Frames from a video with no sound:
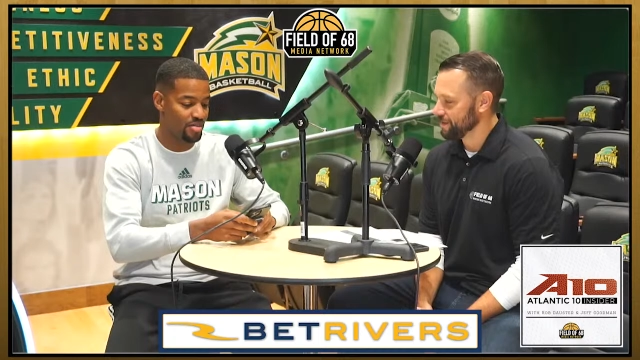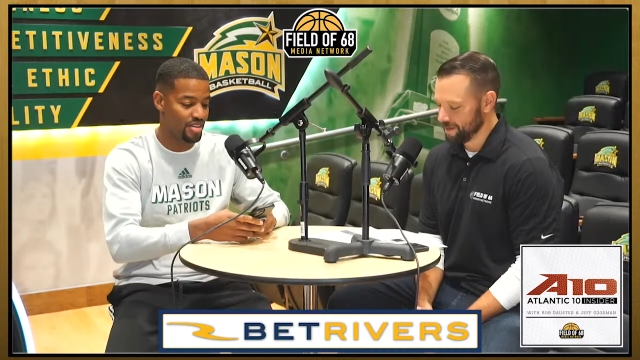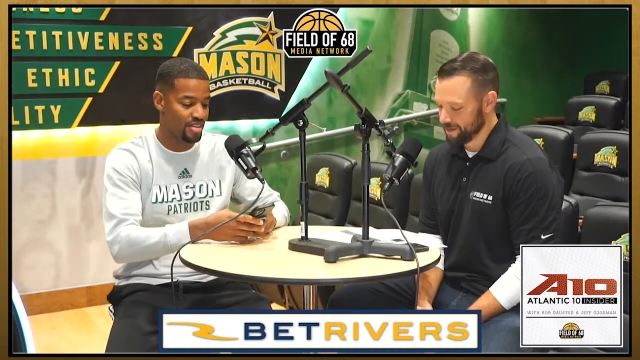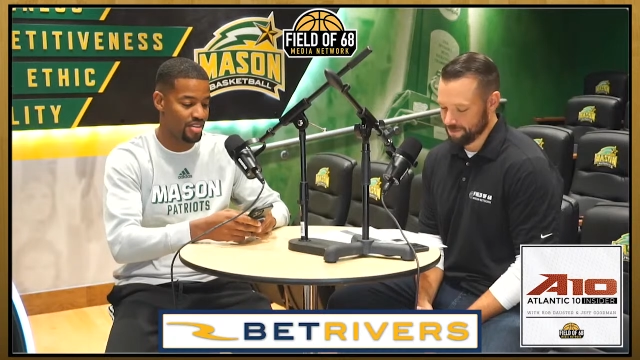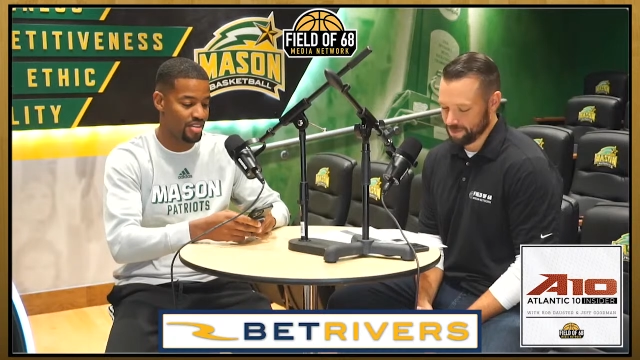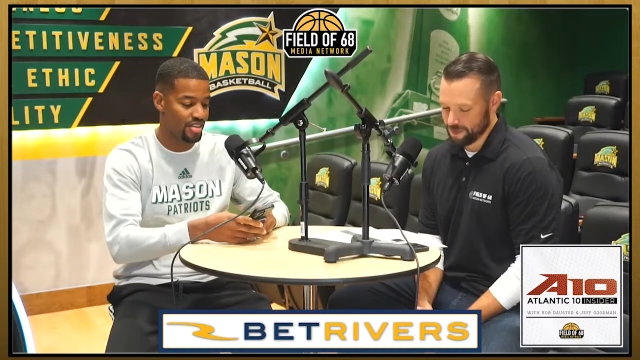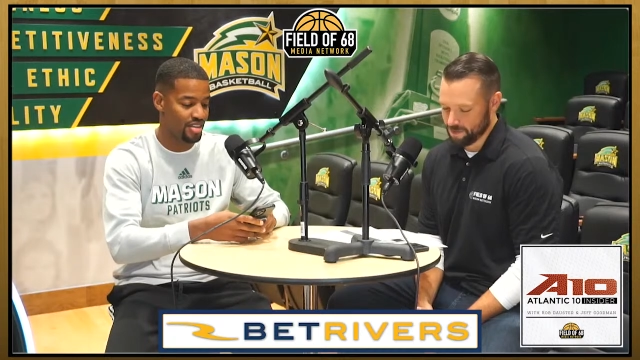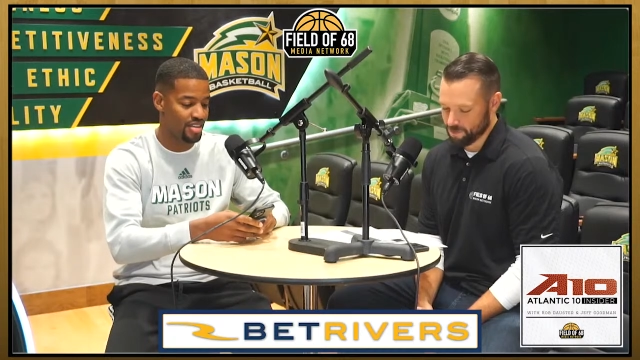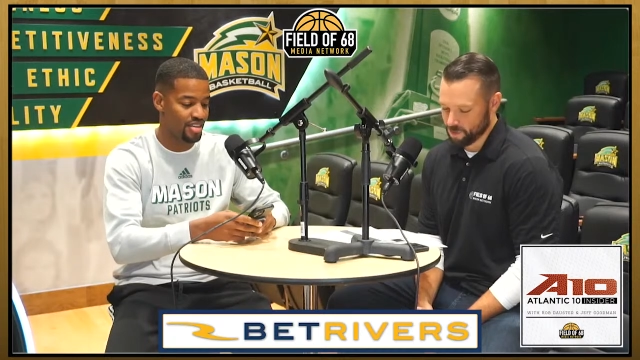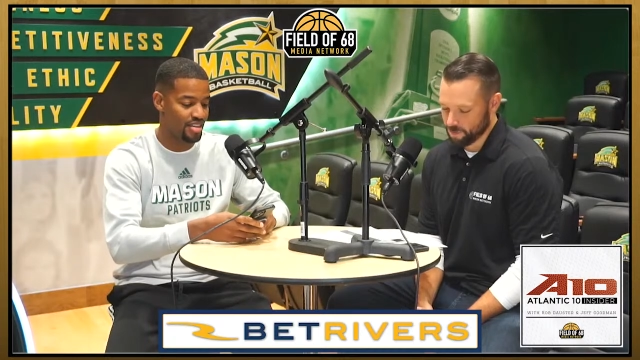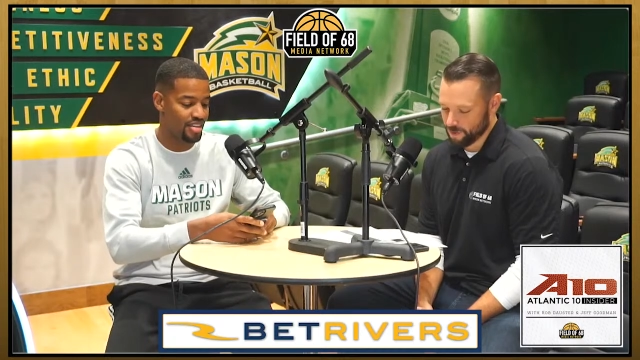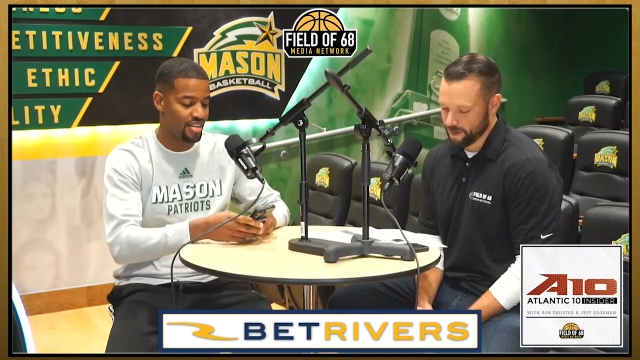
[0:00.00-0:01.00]
Speaker 1: Yeah, didn't
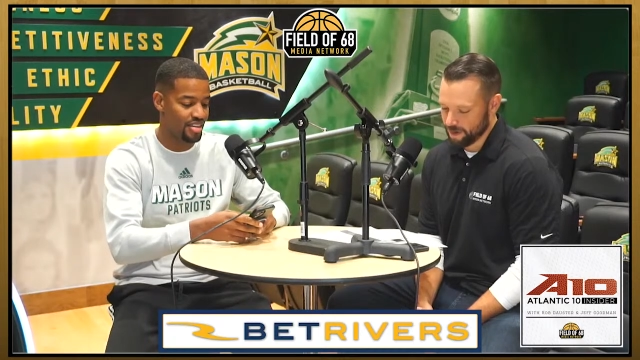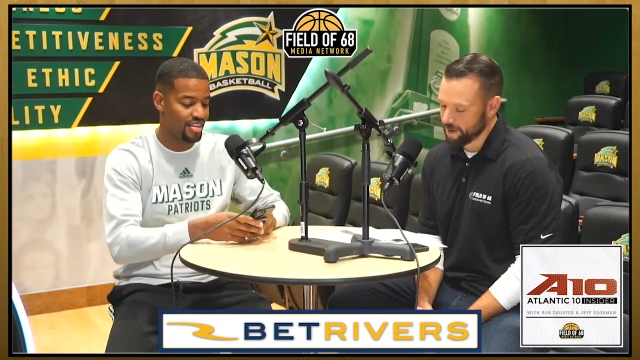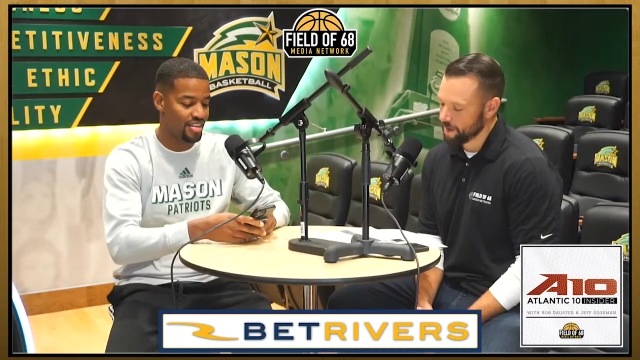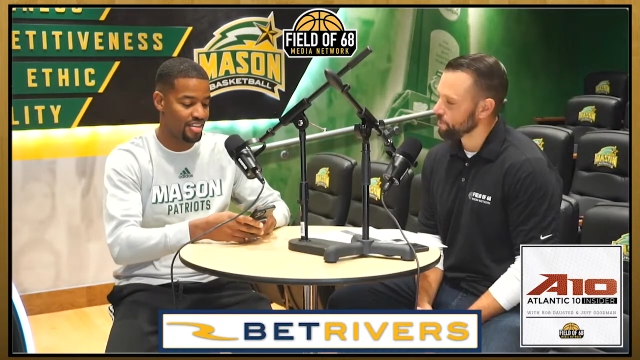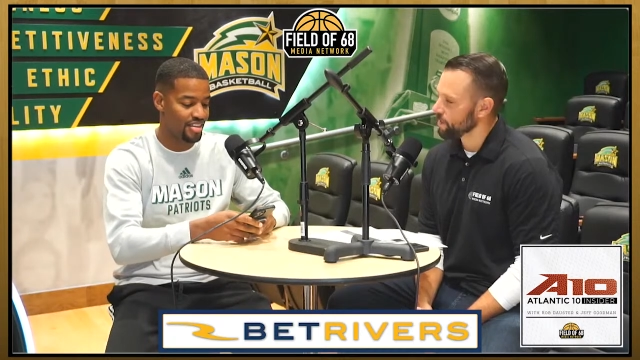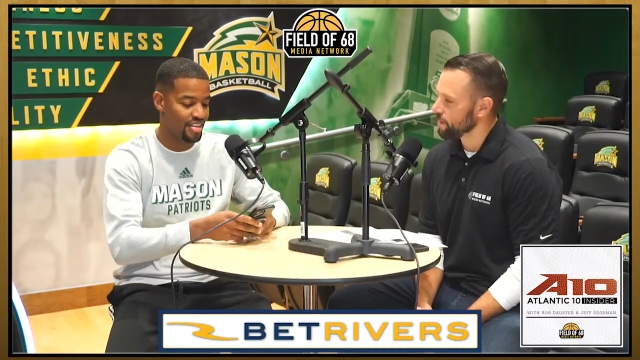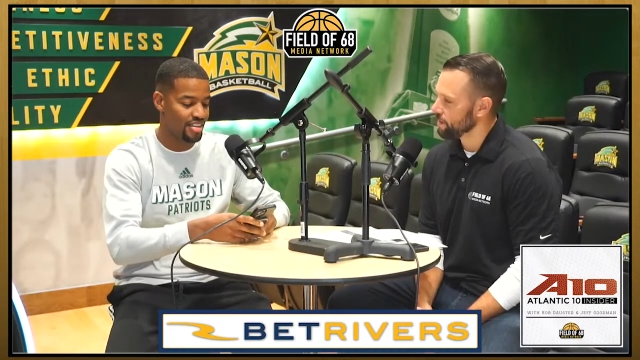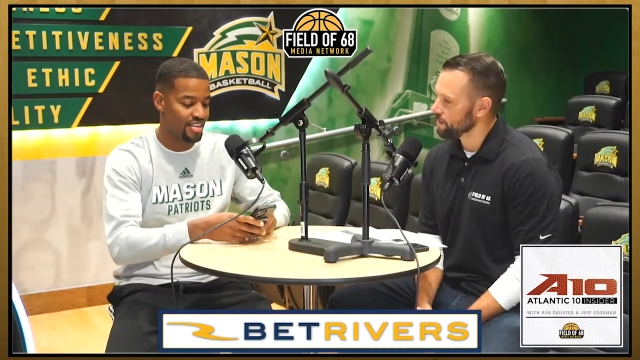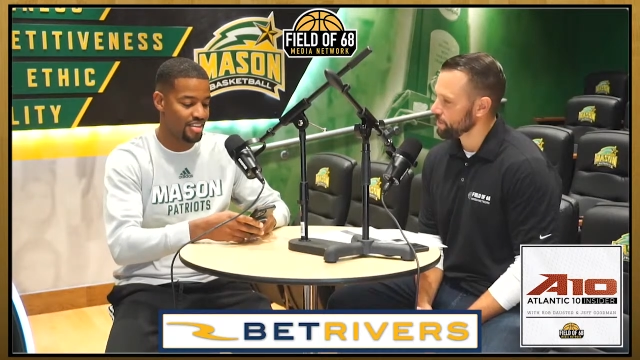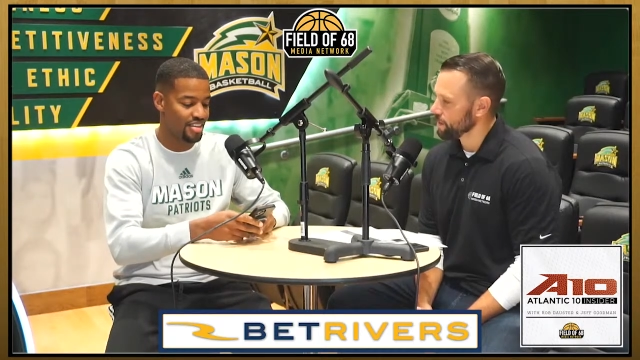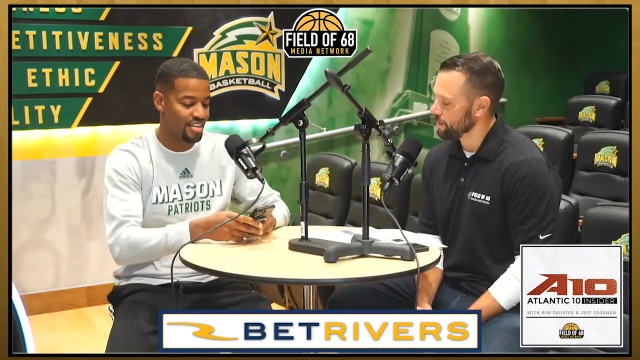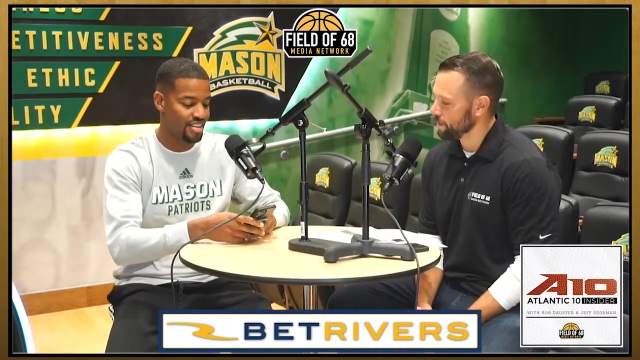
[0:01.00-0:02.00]
respond, and we ended
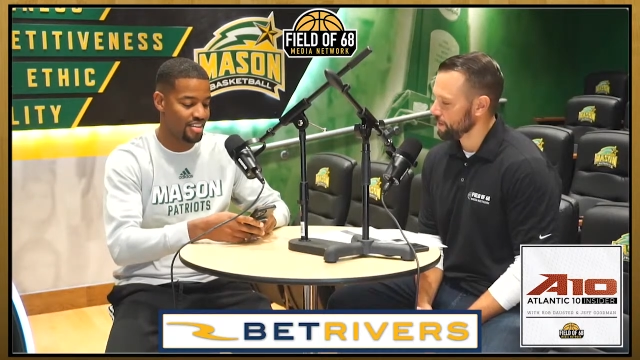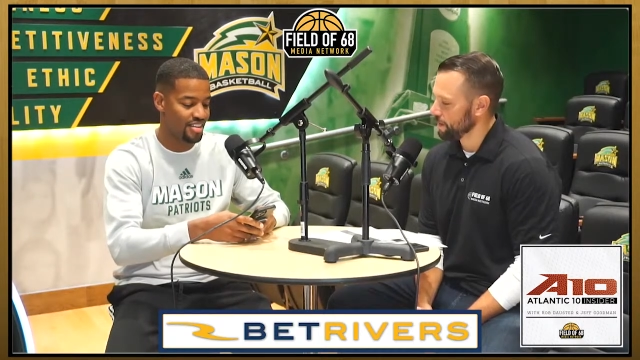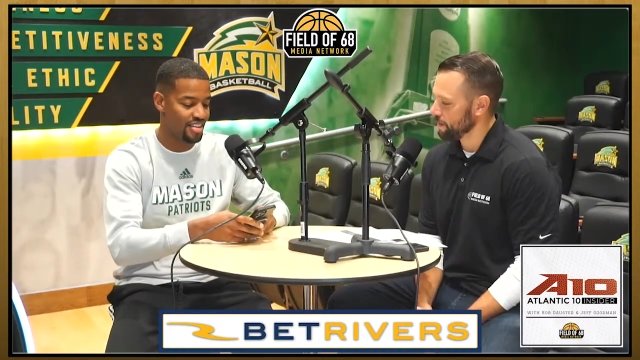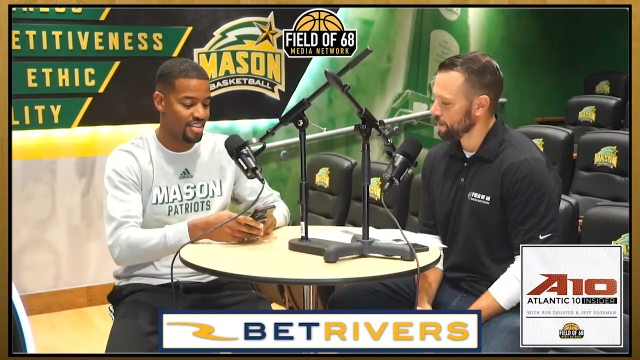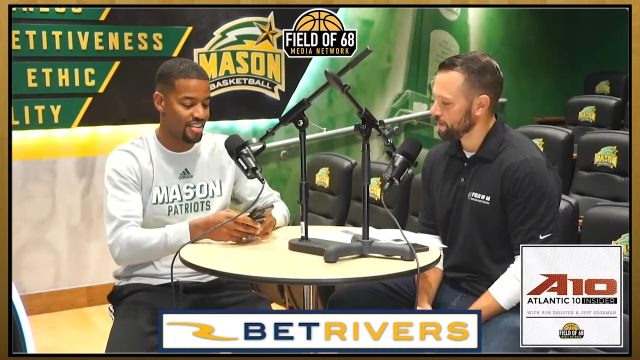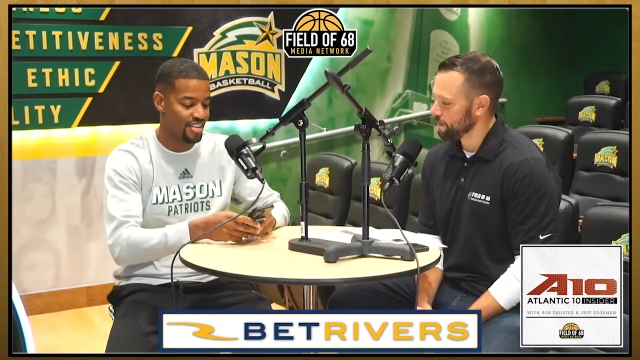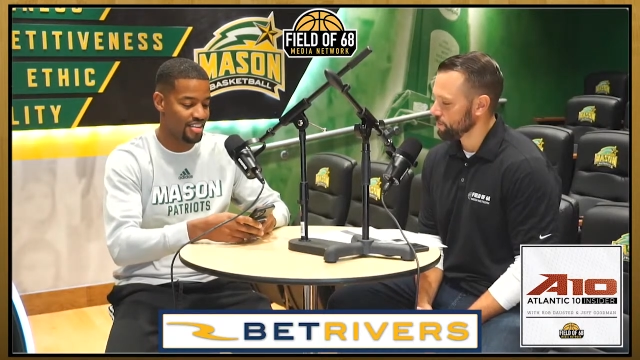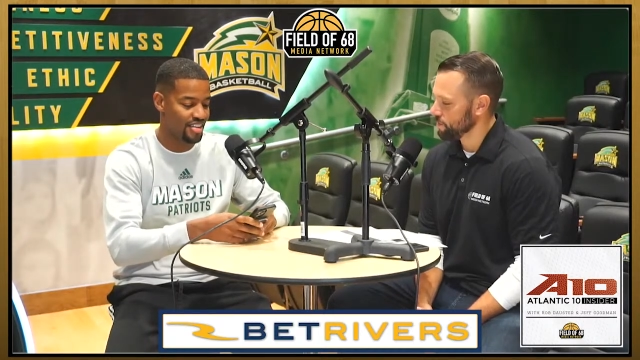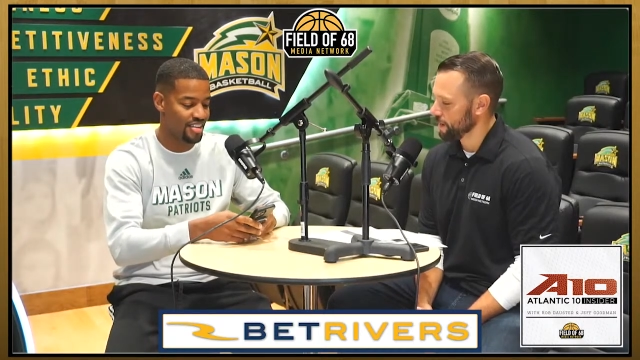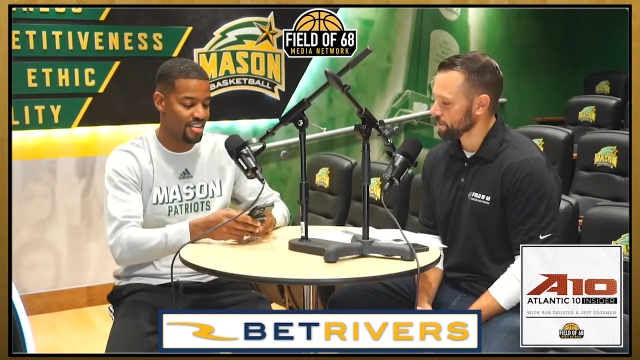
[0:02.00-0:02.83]
up getting uh, you got